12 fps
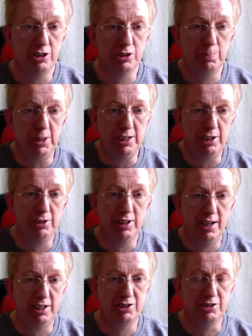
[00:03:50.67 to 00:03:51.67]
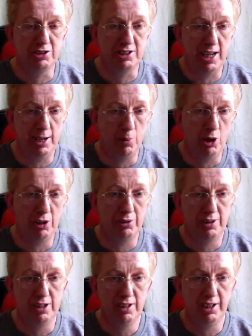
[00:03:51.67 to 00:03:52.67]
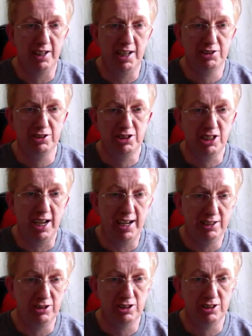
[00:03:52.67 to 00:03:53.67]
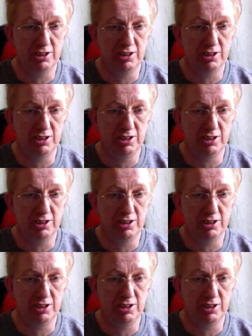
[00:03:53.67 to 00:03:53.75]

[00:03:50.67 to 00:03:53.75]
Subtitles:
It's been out there since day one, and it hasn't changed.